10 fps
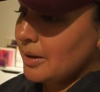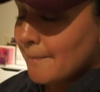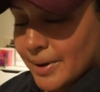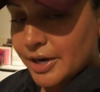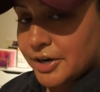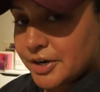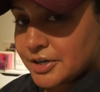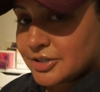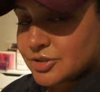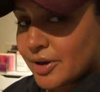
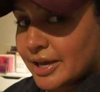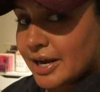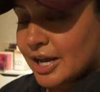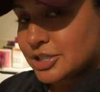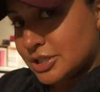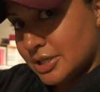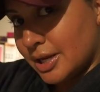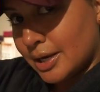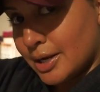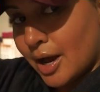better so I can actually
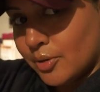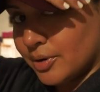like not